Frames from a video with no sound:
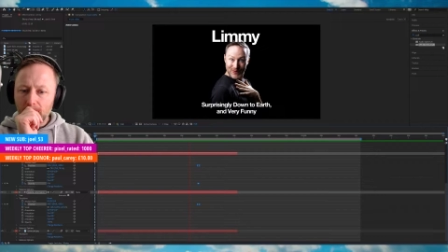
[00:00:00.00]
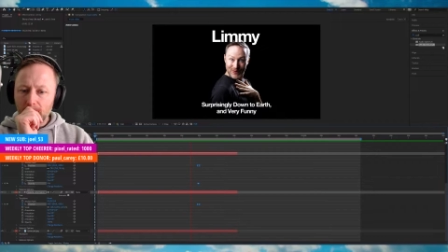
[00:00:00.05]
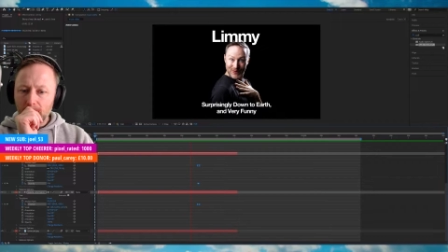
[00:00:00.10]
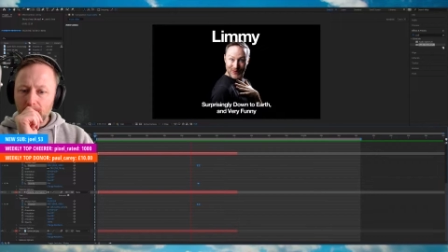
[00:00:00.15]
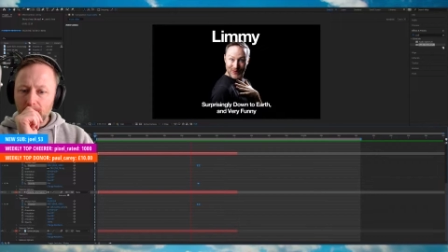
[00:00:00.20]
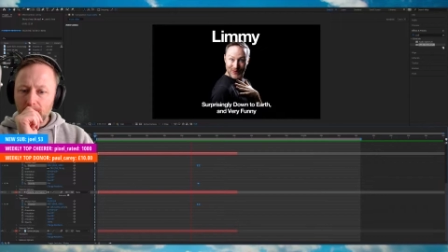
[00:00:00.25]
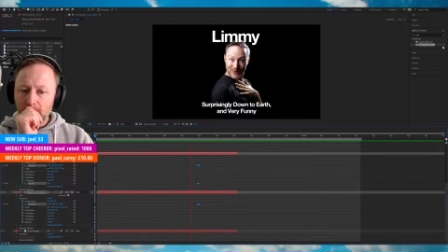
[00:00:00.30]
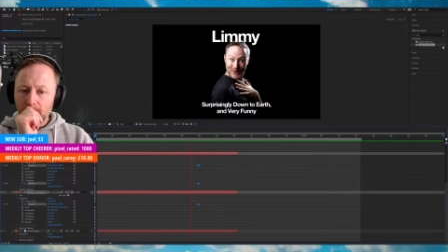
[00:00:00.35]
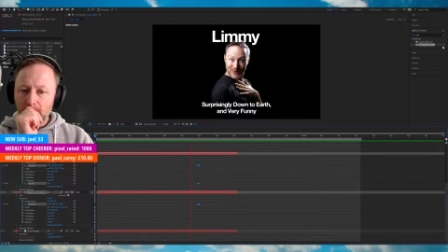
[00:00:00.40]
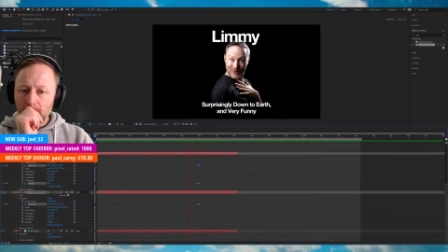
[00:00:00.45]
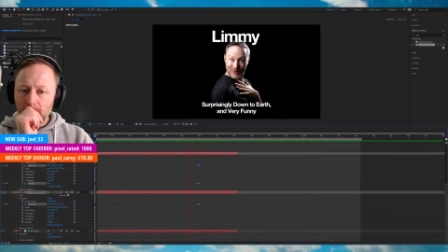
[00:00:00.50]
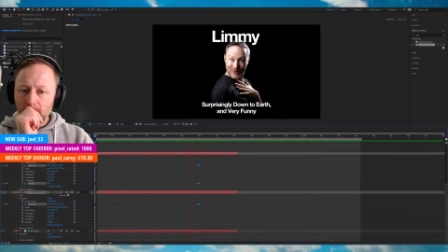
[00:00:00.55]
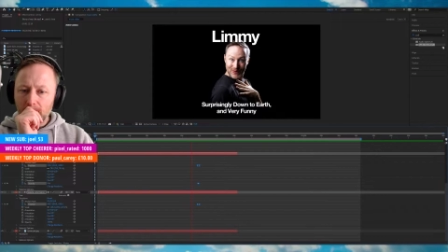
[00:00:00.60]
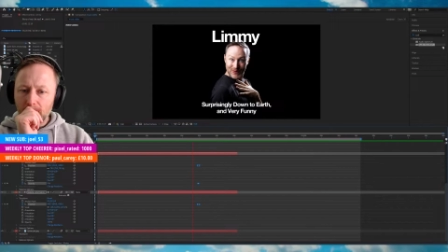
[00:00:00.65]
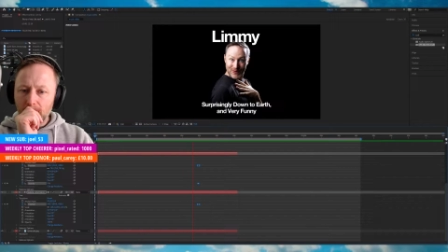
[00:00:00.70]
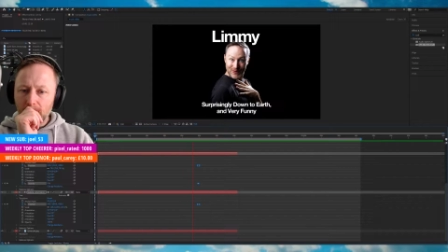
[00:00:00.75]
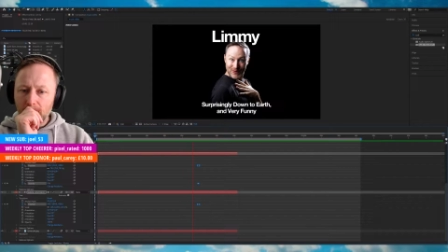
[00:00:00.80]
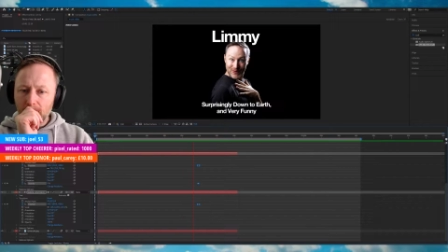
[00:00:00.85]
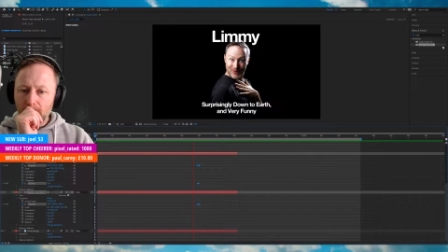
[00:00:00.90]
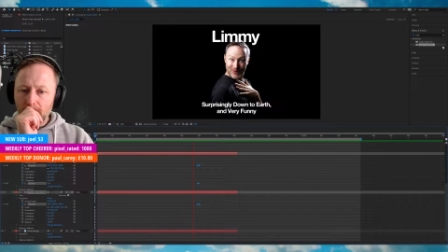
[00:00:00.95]
aye, alright.
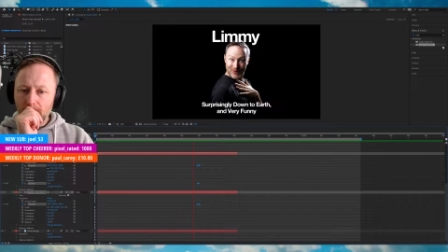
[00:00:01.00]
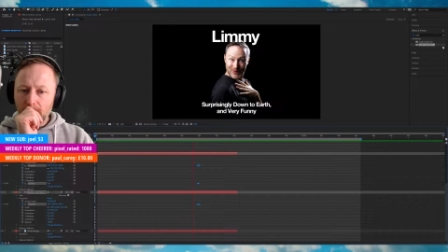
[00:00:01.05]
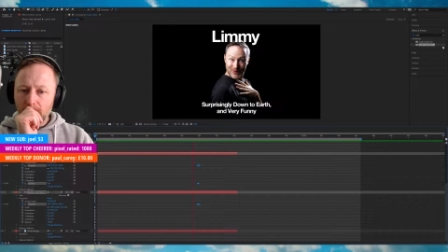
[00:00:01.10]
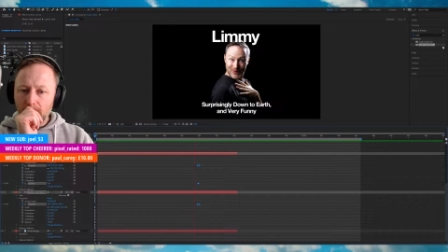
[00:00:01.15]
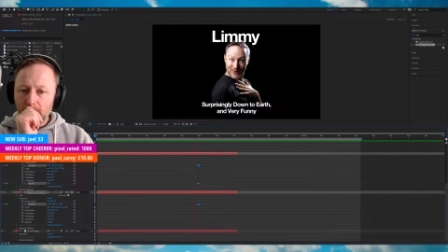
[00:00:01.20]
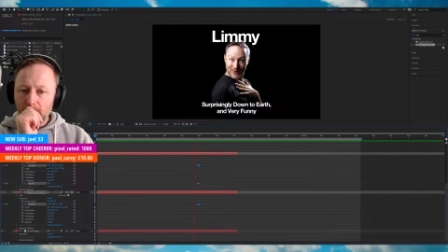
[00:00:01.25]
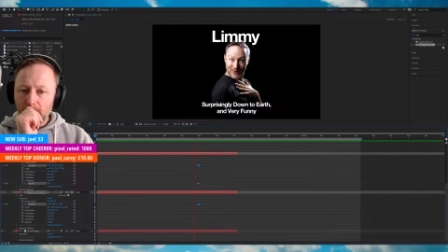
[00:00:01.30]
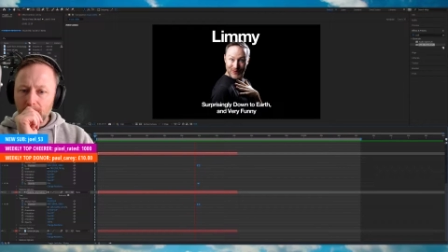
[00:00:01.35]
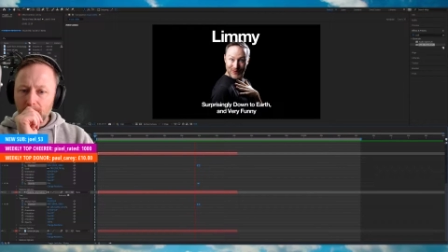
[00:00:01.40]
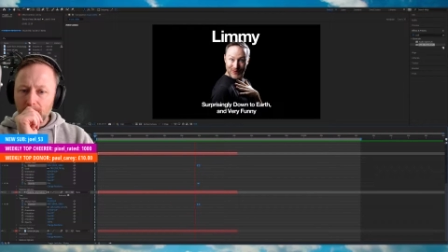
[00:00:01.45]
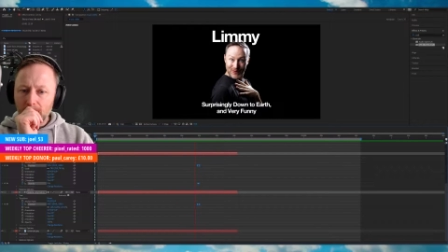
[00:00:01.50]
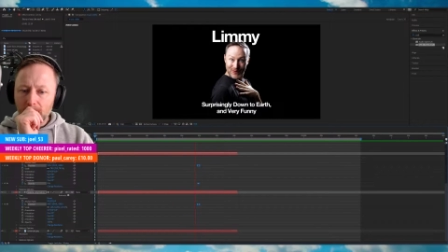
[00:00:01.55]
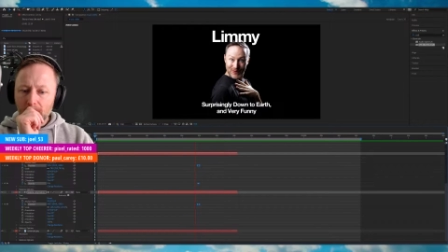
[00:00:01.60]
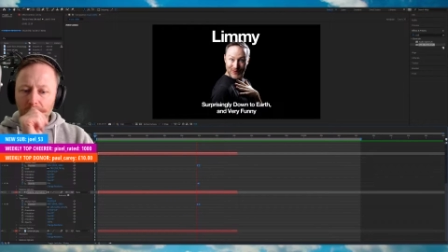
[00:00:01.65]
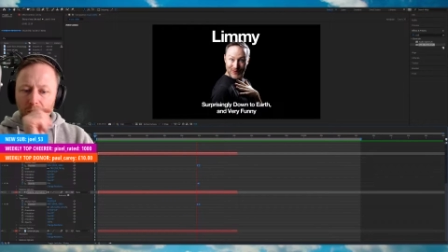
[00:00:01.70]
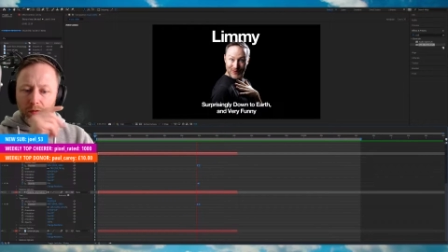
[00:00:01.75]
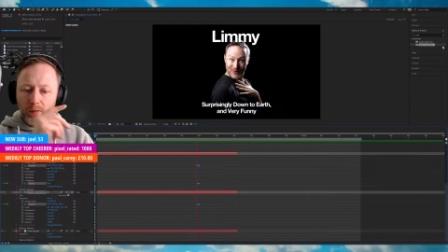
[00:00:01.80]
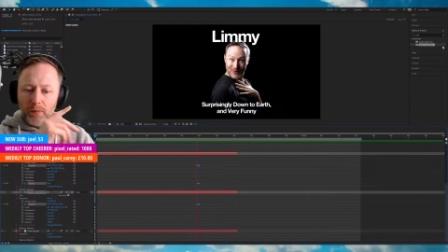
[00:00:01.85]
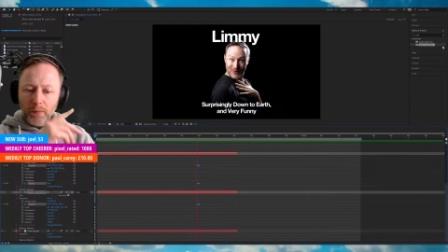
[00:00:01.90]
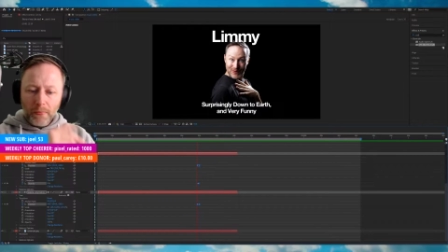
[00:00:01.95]
So
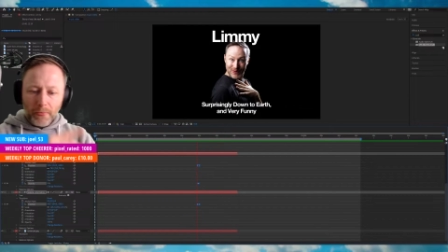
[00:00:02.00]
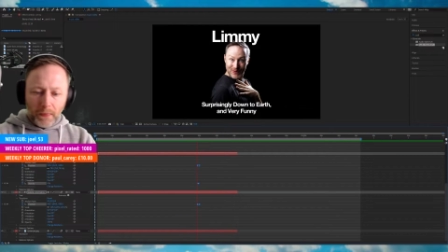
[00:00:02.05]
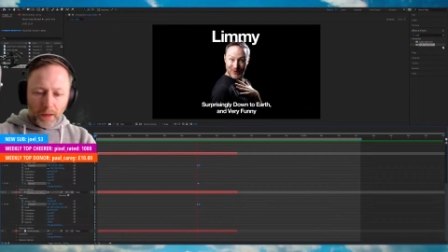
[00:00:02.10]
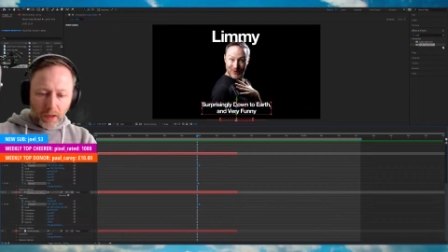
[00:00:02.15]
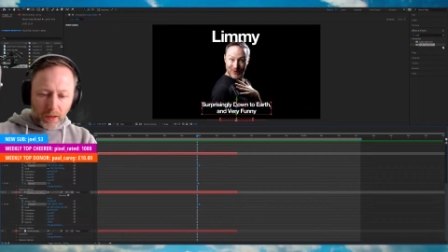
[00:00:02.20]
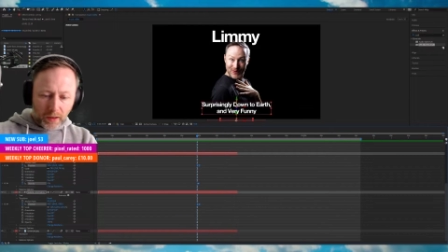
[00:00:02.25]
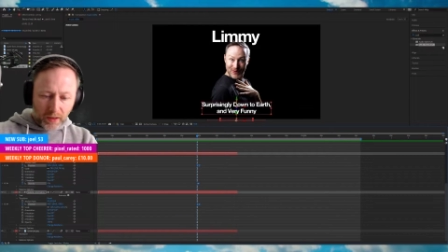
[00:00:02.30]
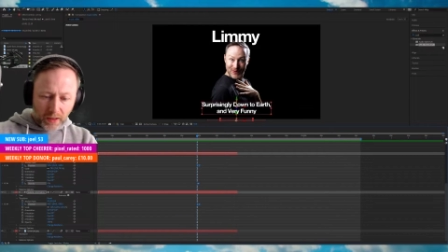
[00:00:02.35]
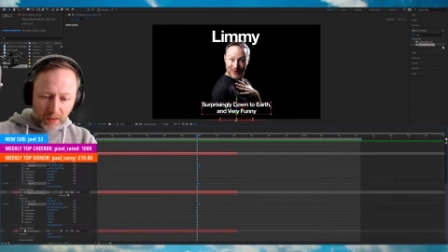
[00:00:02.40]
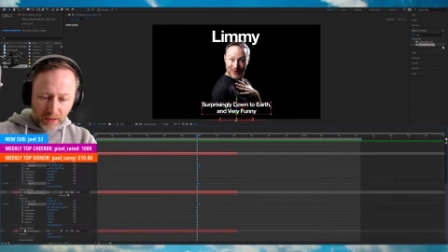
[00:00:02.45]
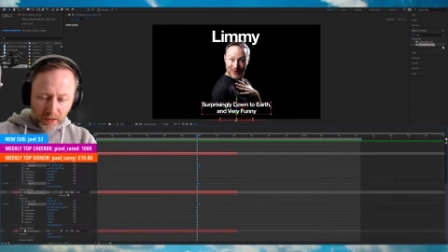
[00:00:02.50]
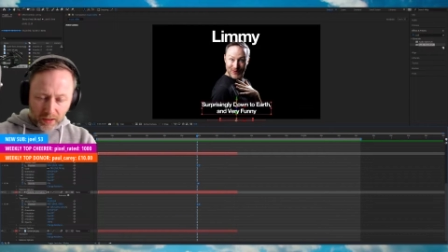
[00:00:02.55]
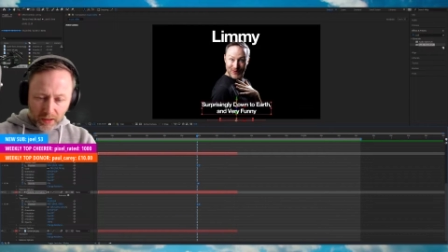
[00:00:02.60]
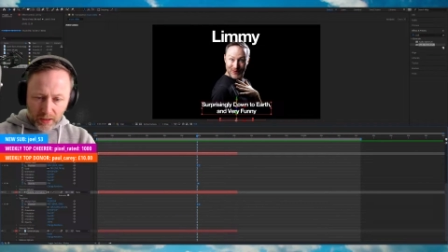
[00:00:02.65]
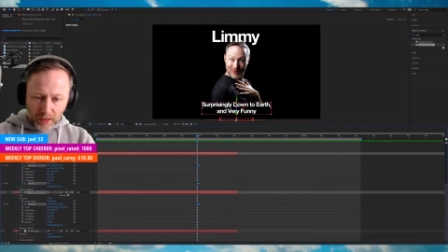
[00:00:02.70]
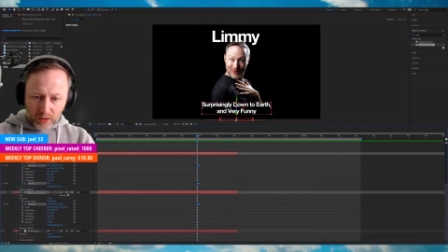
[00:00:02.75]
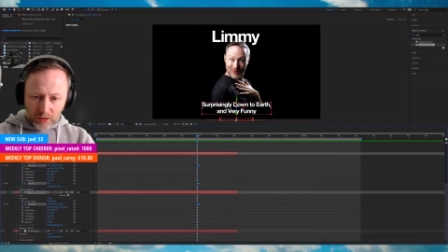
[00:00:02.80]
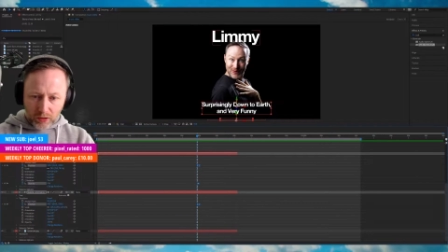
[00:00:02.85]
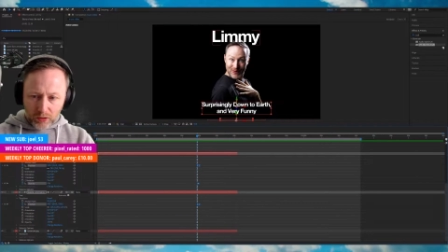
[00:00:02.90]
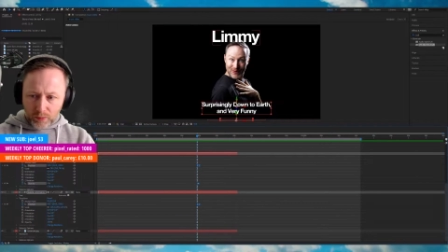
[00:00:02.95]

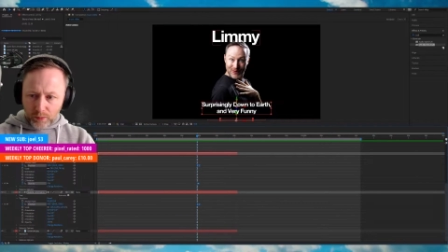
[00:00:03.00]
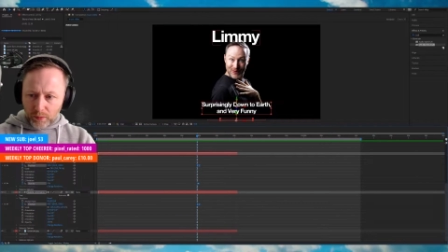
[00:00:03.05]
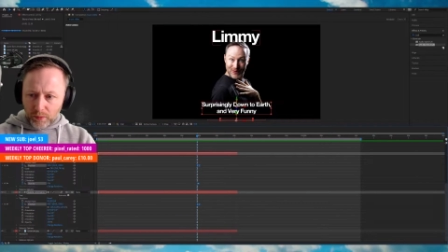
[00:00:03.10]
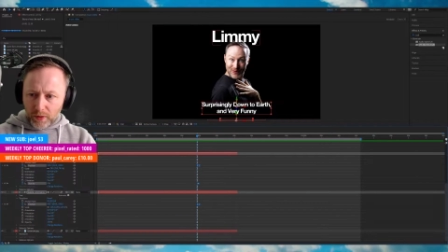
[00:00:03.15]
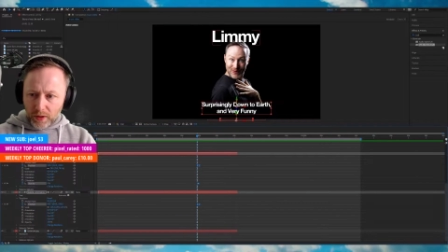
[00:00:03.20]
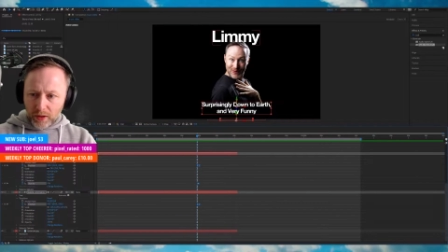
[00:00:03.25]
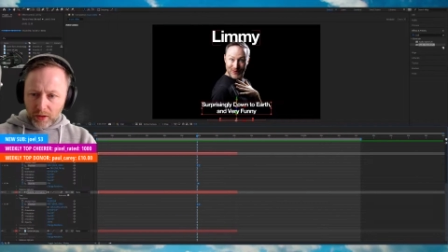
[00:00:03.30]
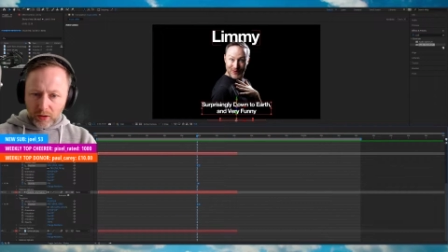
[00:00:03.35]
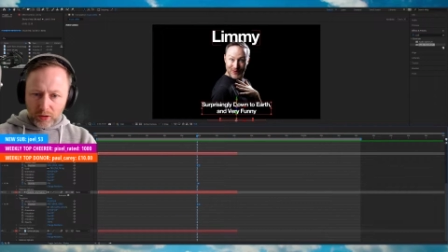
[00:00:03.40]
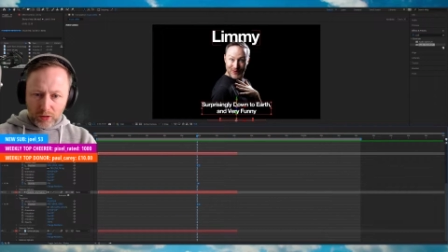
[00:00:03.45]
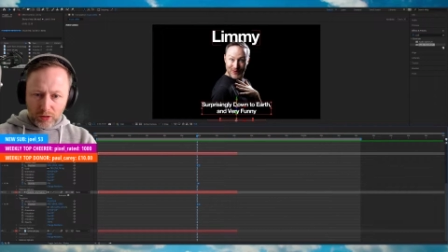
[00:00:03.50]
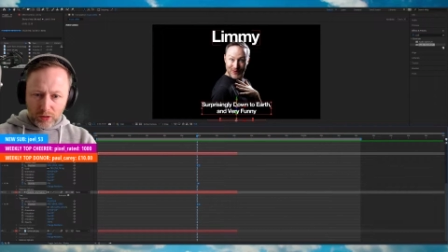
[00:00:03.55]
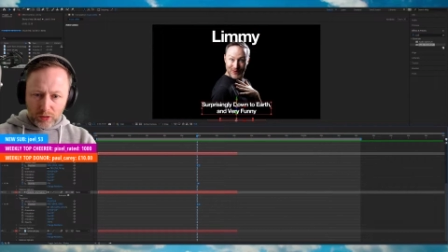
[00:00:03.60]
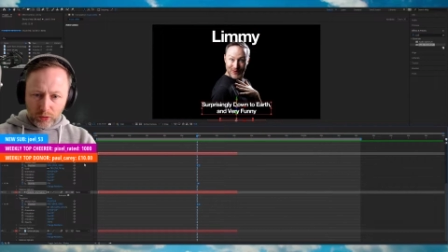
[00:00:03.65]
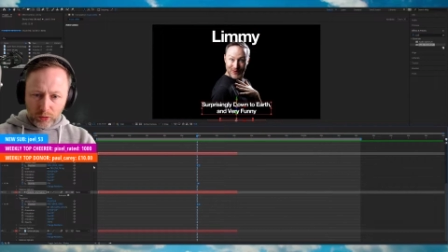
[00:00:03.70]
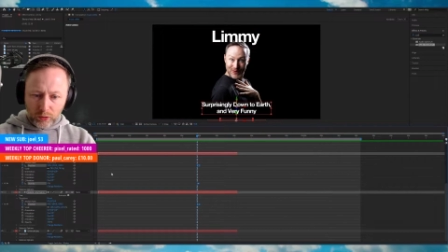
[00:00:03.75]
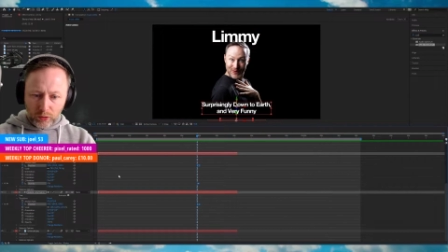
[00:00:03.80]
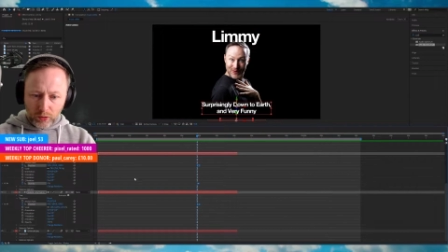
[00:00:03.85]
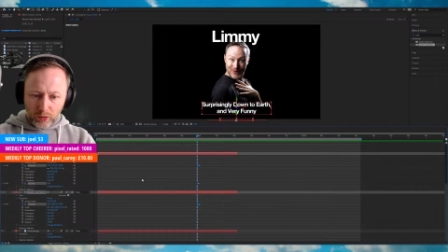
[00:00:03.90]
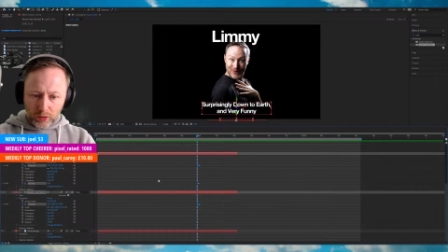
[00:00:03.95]
that could
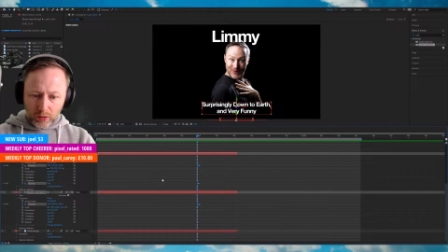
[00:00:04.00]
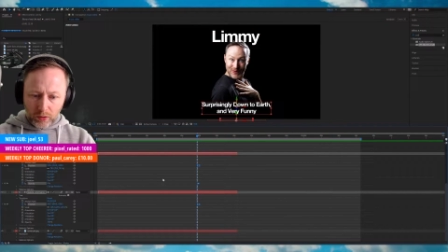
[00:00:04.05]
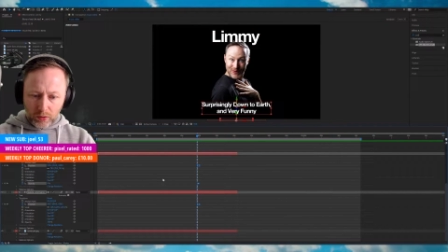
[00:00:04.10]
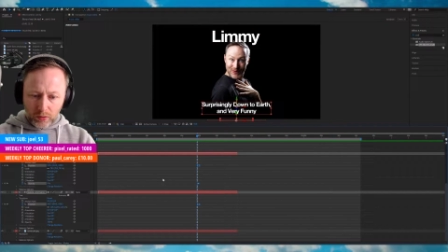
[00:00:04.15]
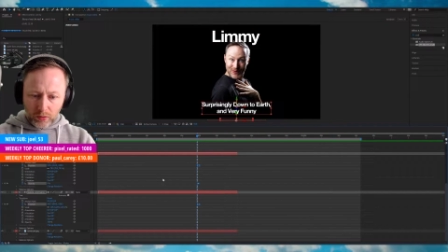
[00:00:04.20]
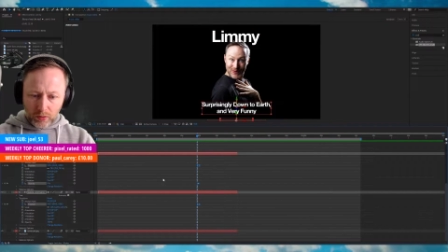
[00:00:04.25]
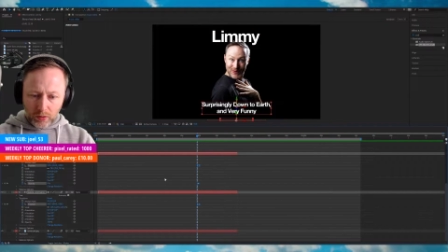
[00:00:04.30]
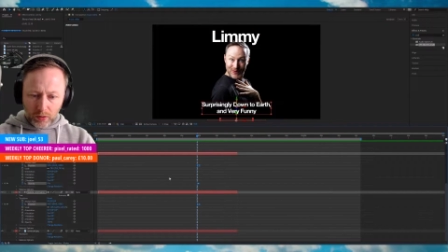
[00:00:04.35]
slow down.